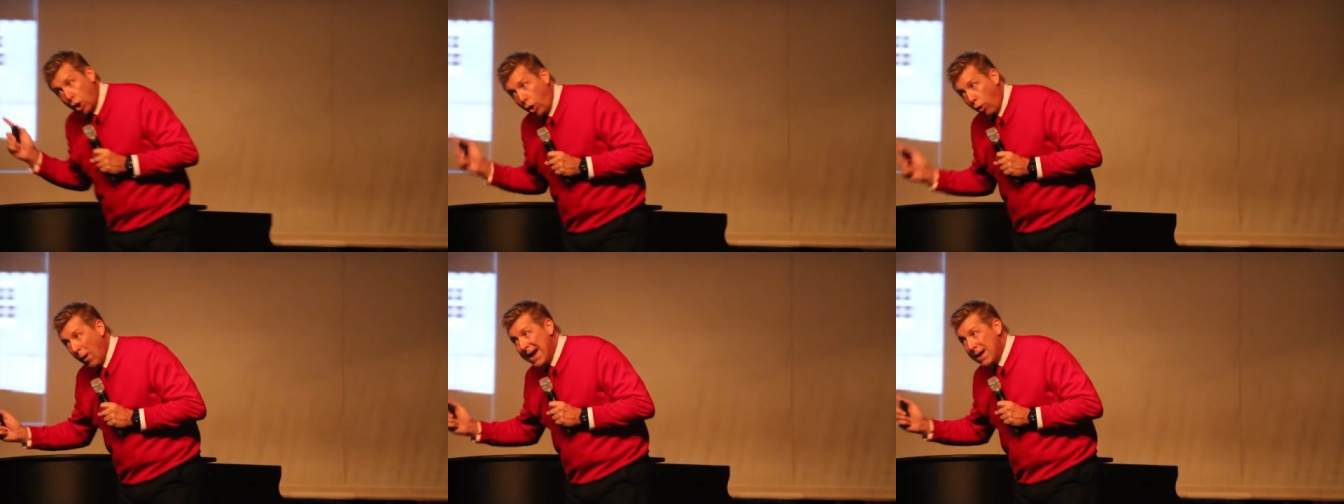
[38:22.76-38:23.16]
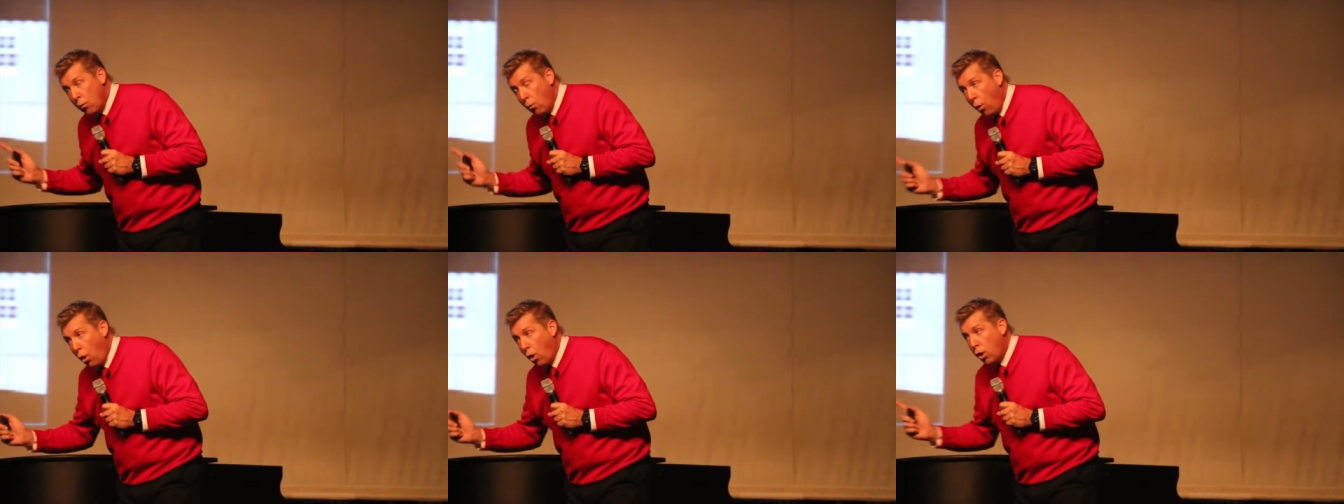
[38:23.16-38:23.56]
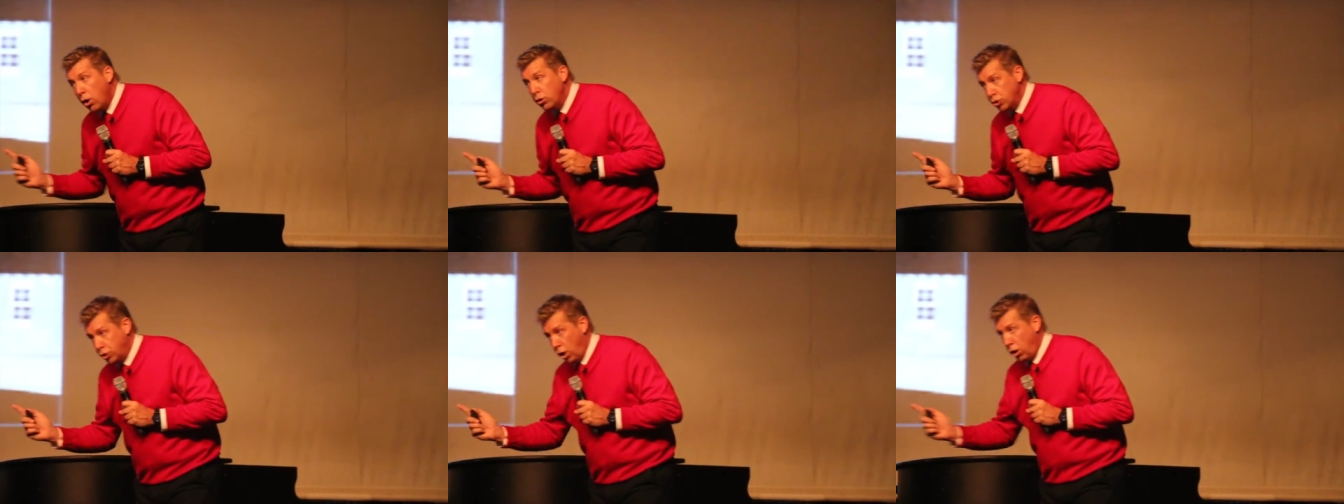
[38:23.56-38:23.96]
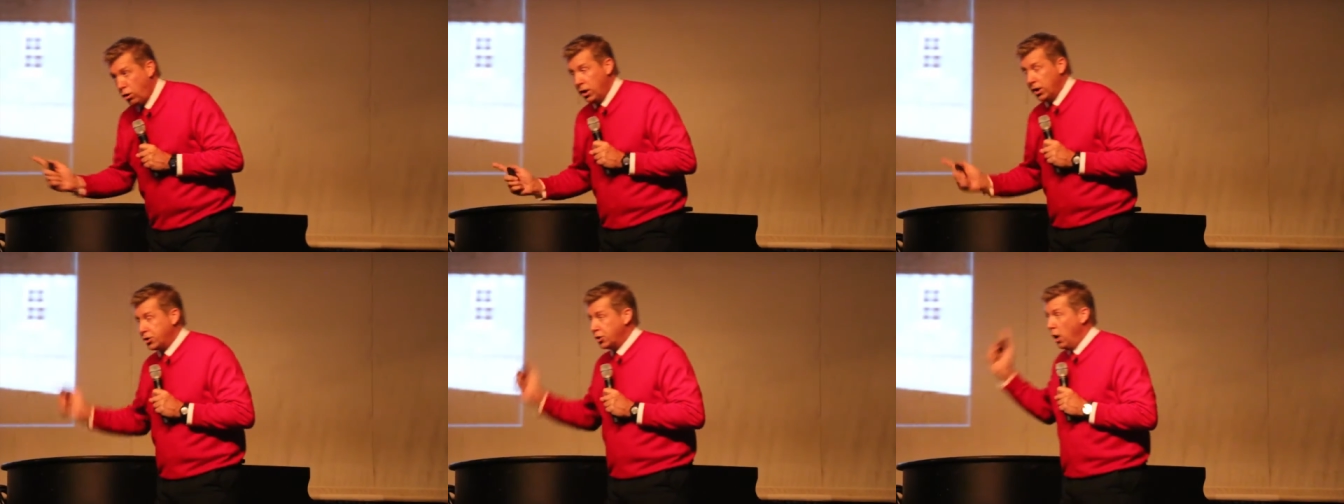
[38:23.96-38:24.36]
the great war
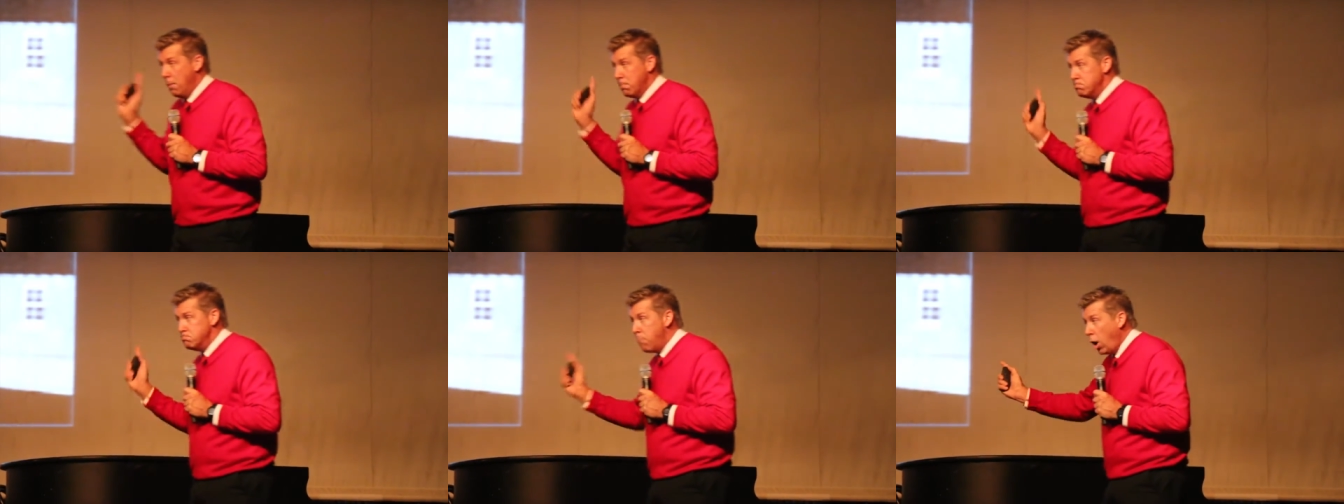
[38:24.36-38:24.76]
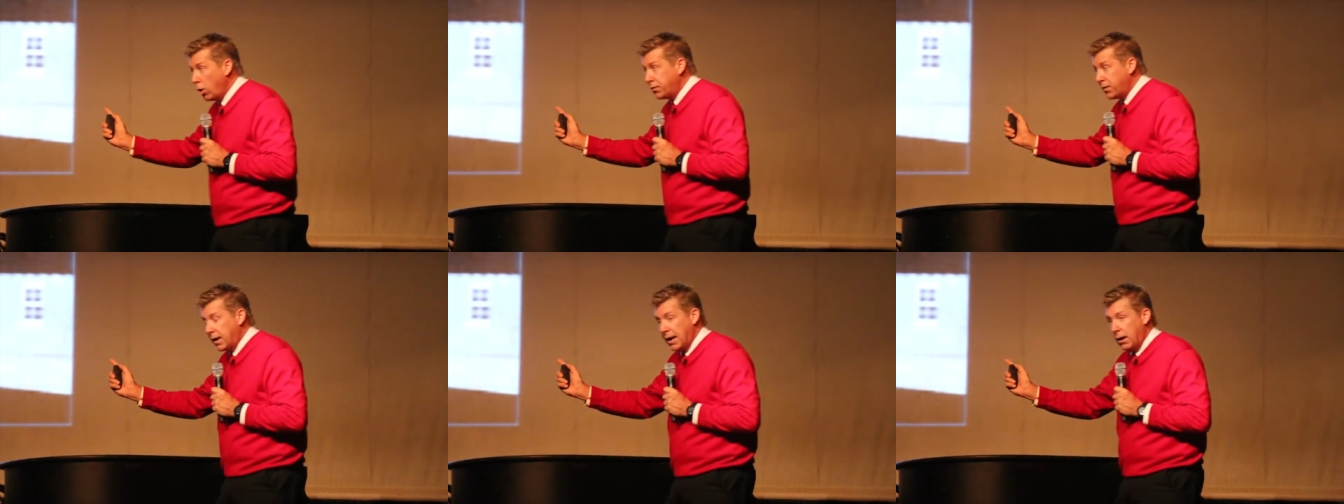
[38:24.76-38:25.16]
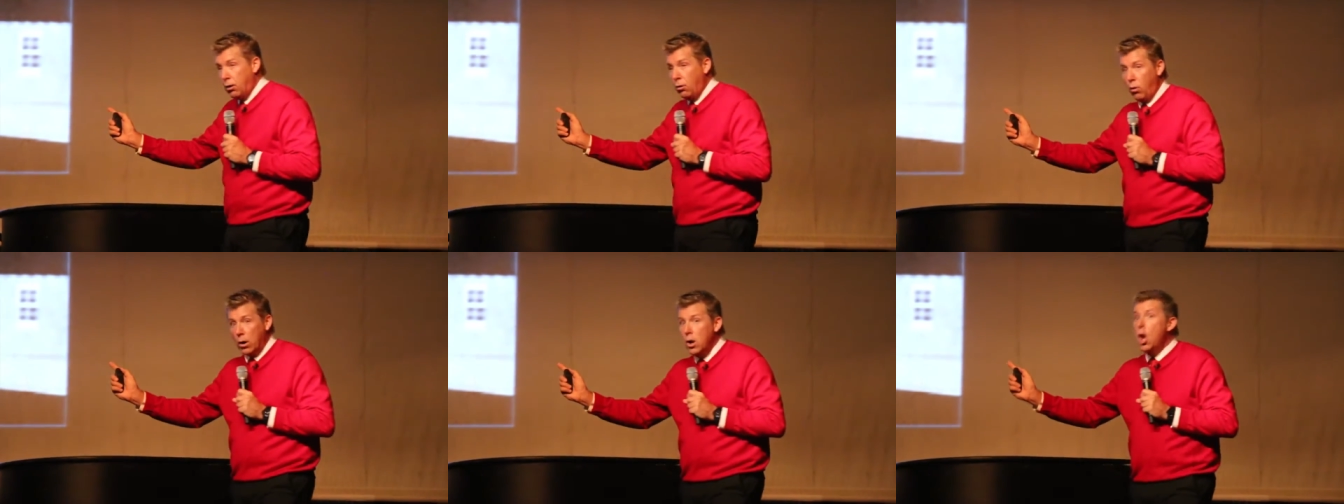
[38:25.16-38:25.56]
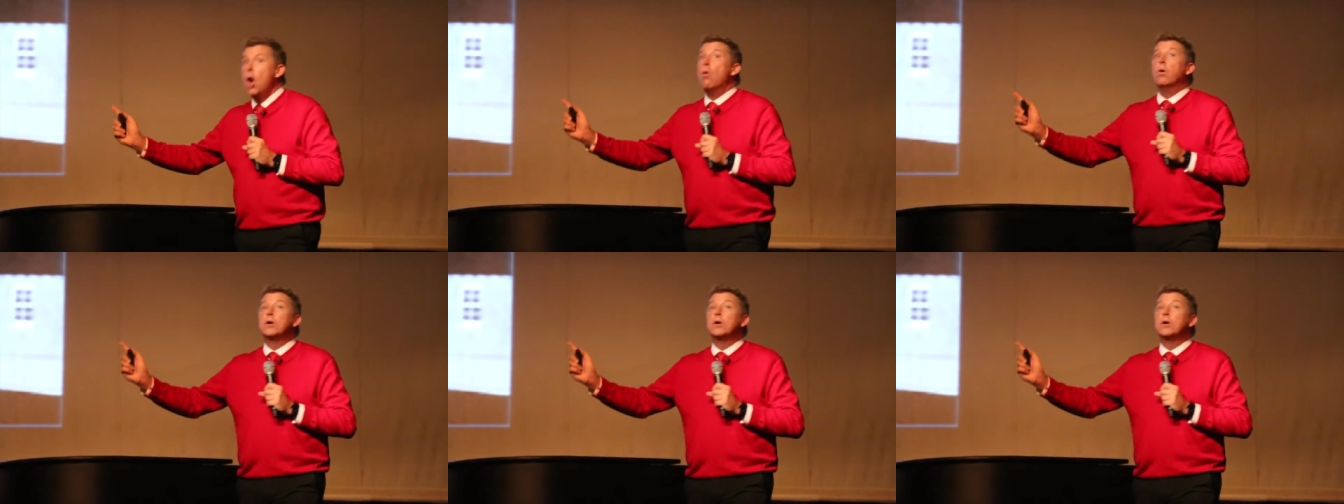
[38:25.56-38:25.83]
journalist, Martha Gellhorn,